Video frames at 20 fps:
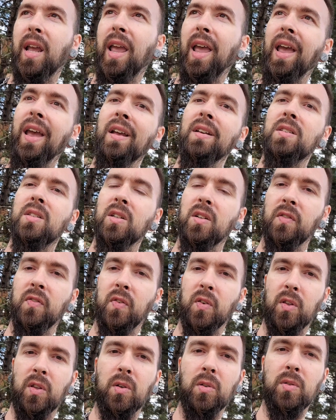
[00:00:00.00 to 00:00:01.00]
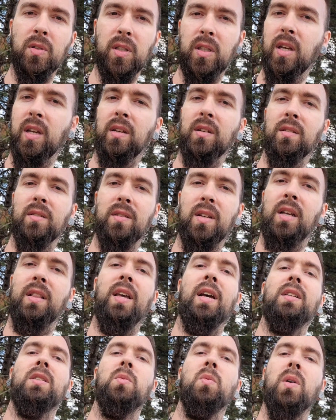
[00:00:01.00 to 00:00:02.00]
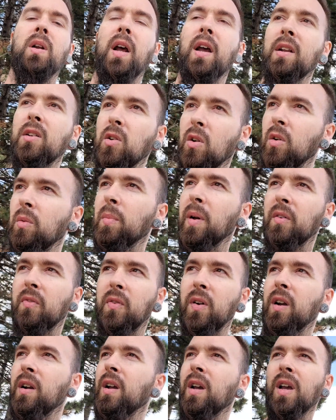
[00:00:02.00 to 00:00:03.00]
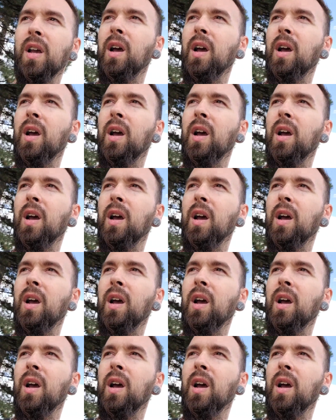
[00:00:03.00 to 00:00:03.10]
answer for those things. That's what I told my friend.